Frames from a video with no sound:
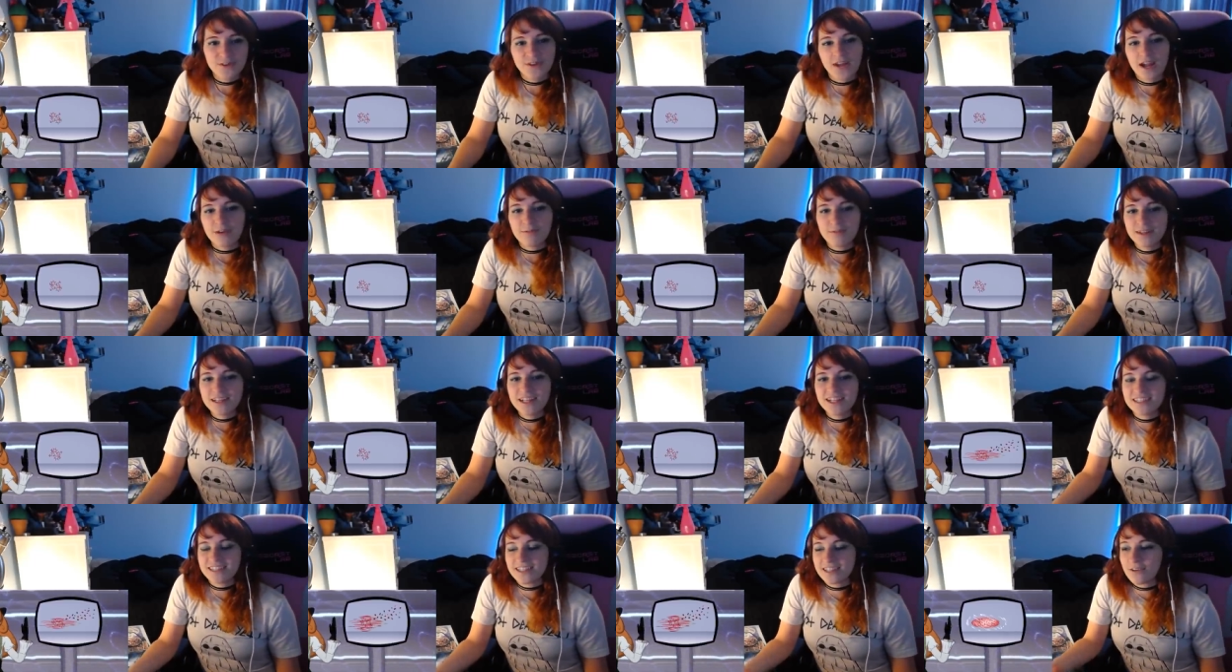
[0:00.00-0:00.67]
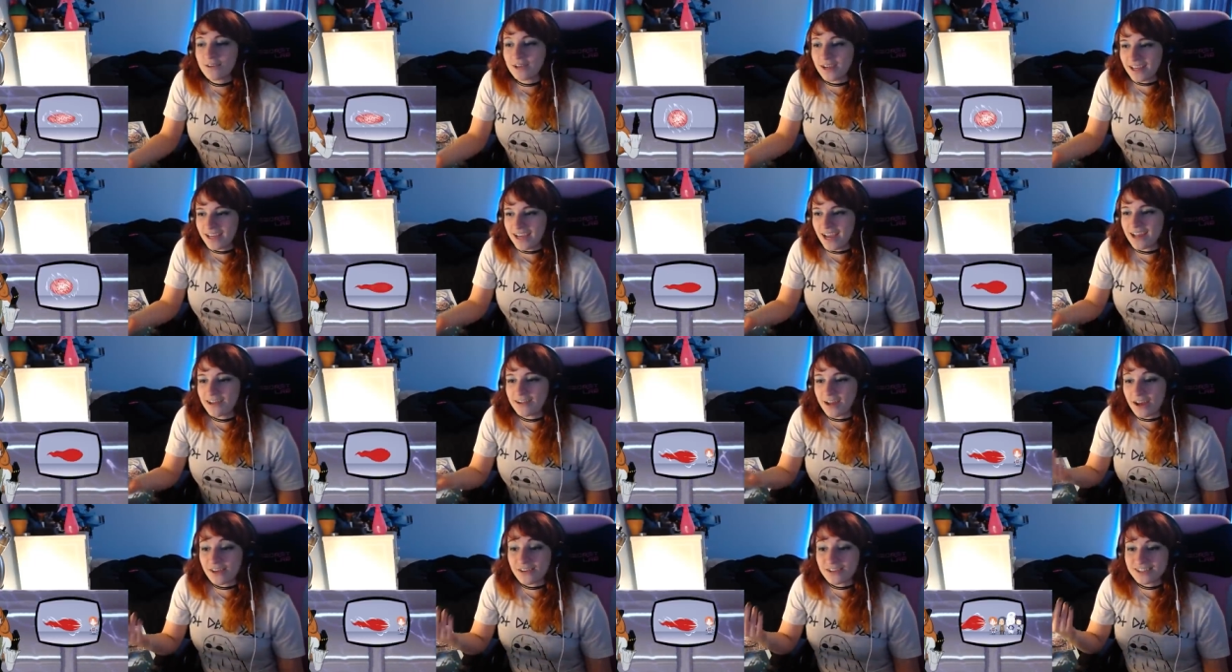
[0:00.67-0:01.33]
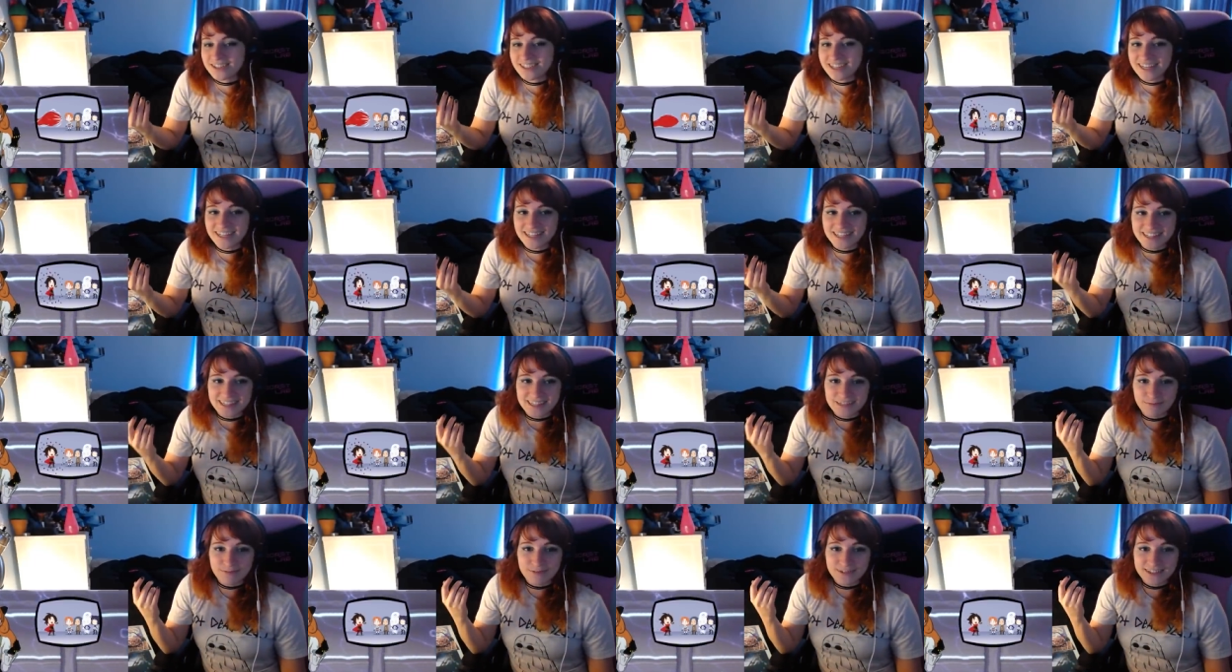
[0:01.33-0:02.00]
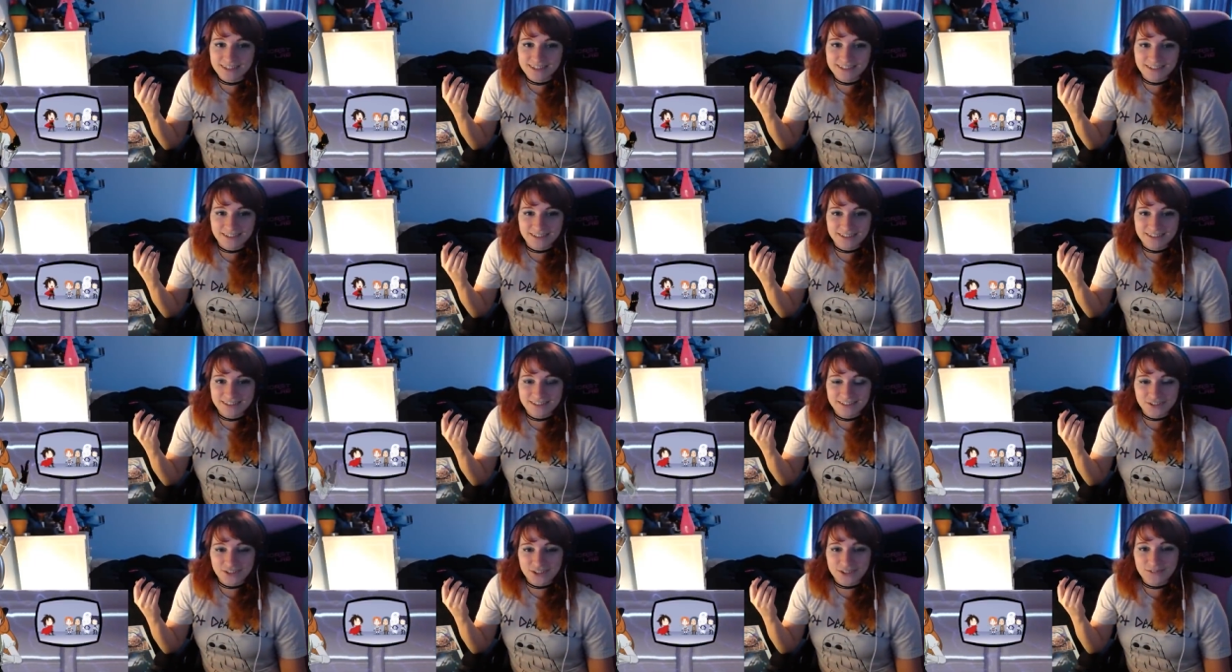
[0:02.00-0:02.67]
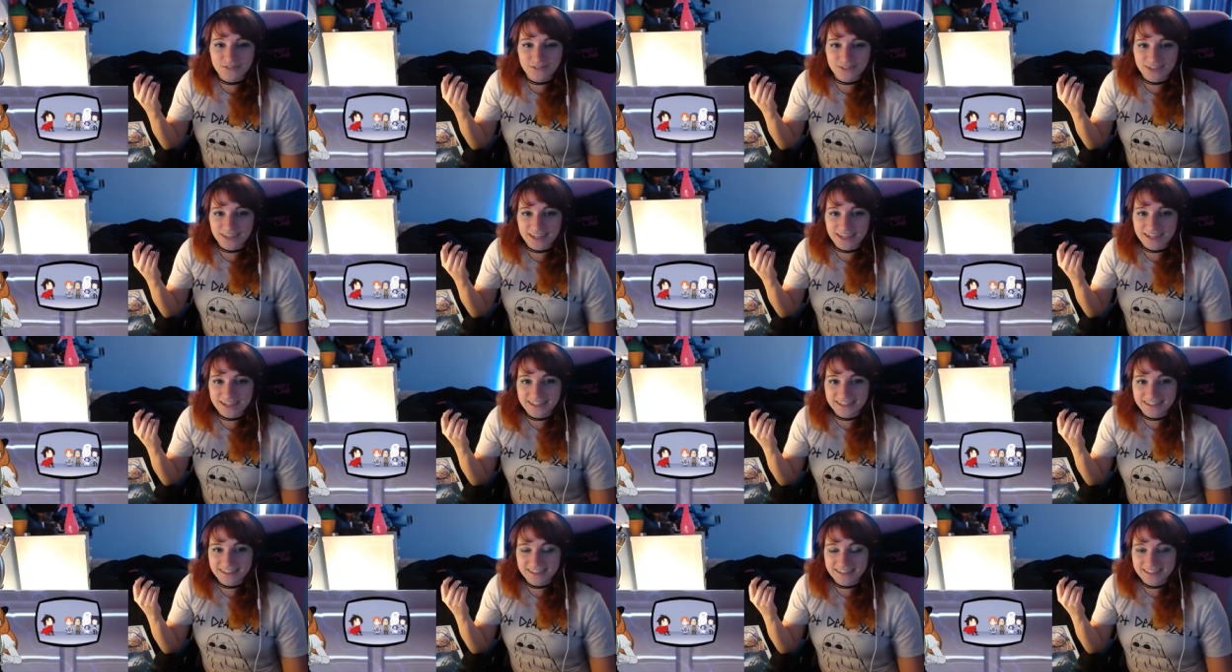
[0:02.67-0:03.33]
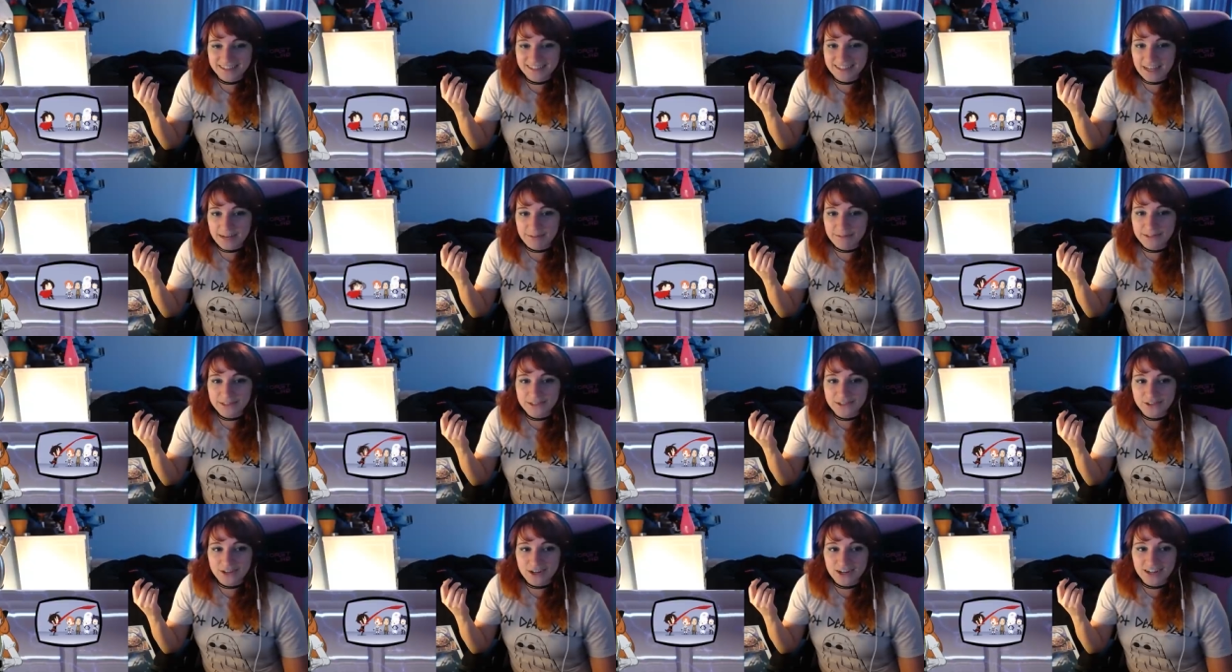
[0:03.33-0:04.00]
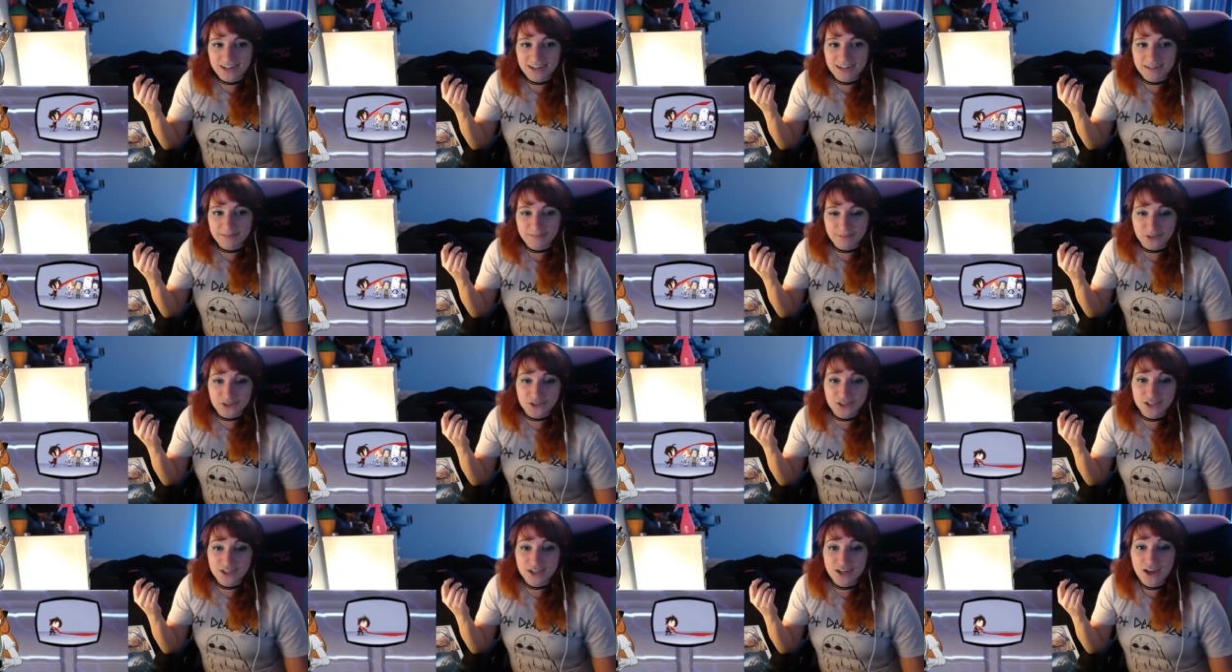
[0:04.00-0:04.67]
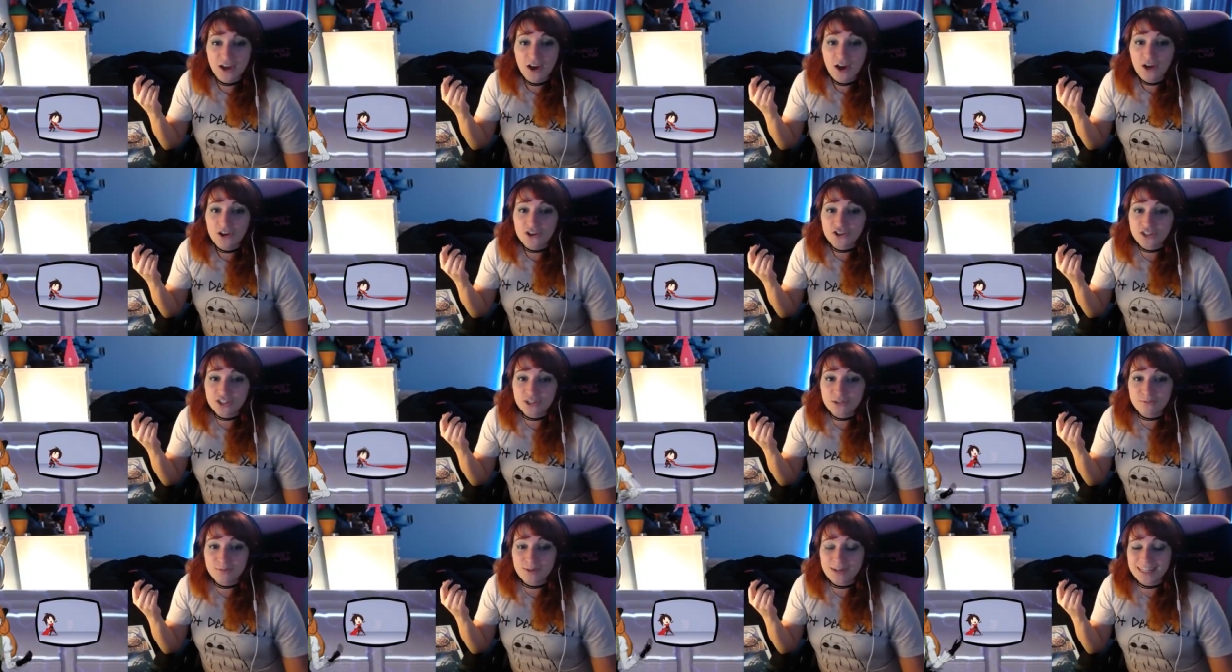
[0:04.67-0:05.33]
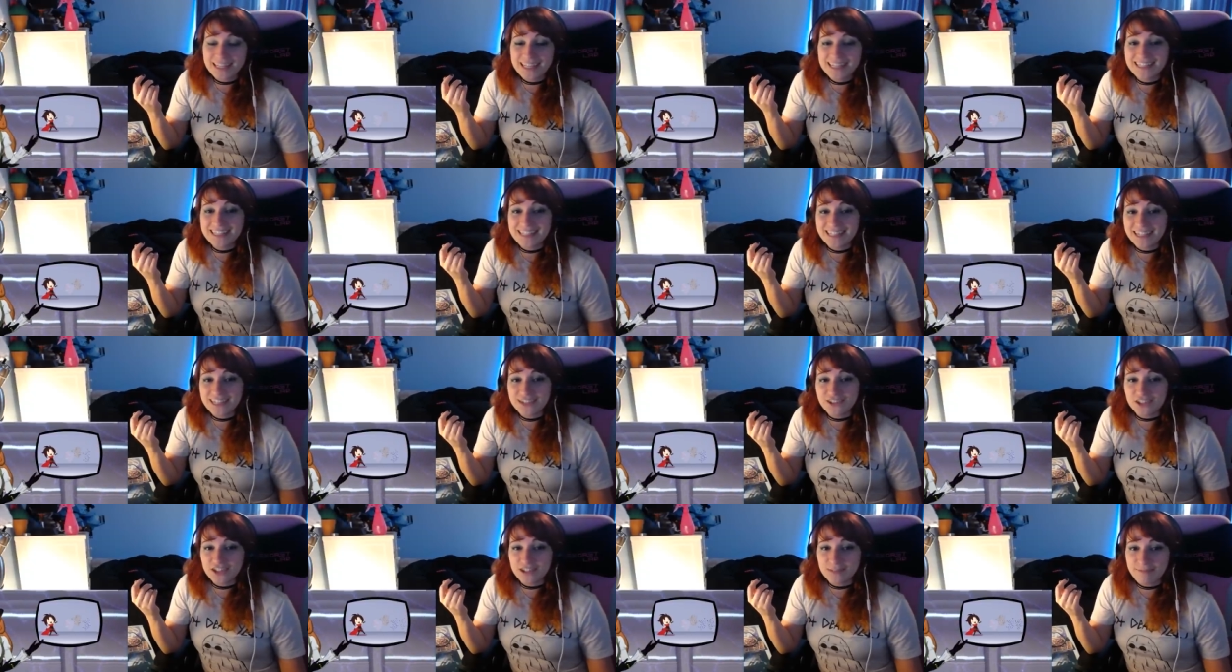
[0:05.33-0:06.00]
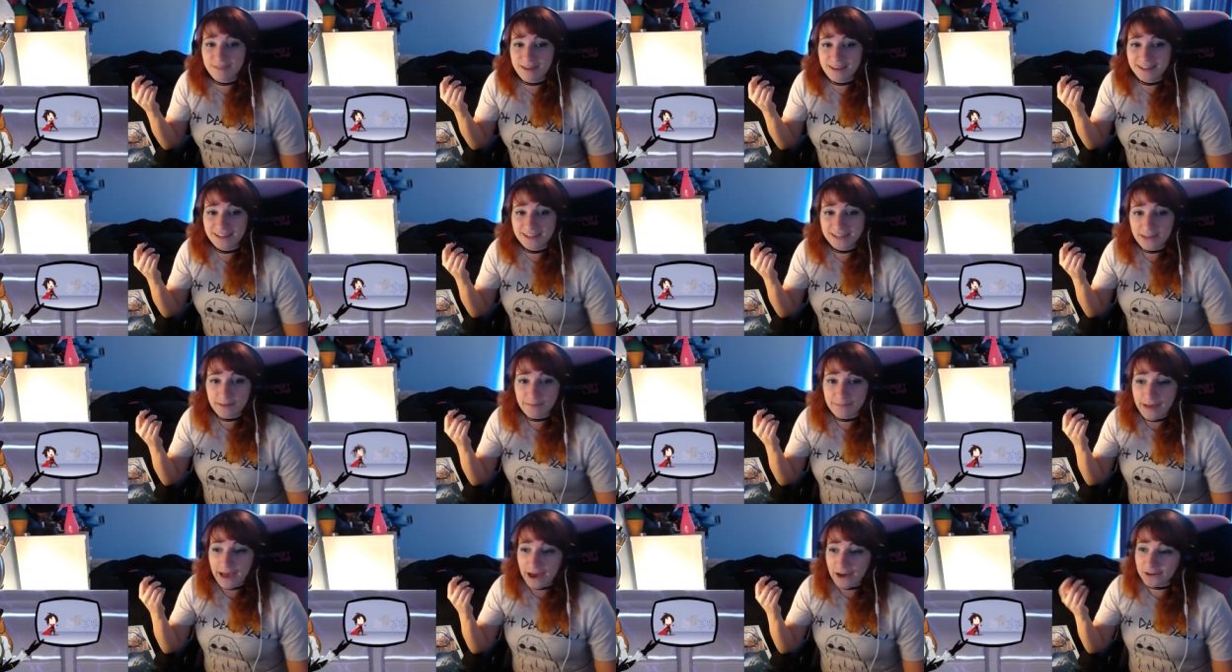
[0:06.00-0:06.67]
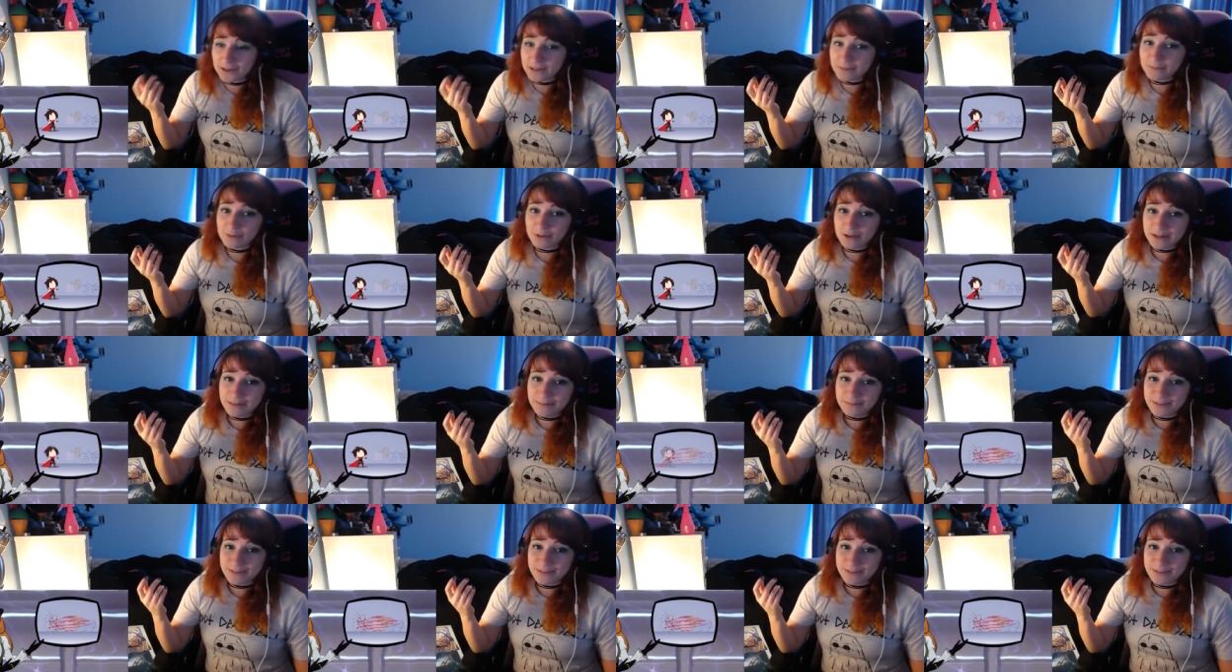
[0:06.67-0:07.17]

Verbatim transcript: I realize that okay, I understand that this was just for like demonstrating, but she she really did just make like a PowerPoint